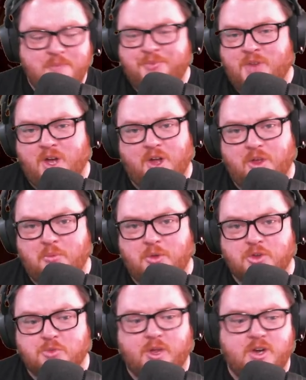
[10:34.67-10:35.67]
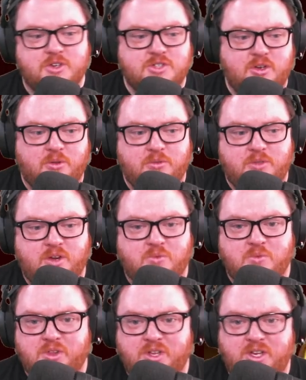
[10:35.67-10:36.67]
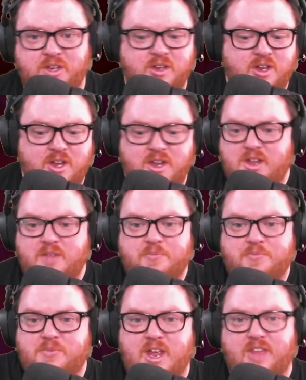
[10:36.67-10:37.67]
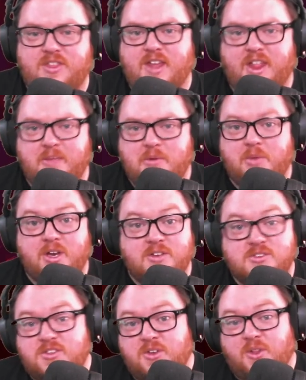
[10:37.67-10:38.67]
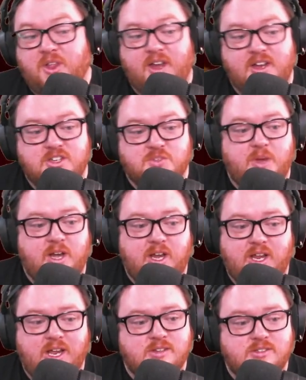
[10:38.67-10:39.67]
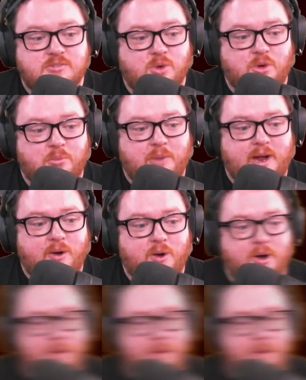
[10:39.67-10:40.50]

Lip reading: although most players, I don't think, really hit that limit, but it's still a nice way to gain some more power.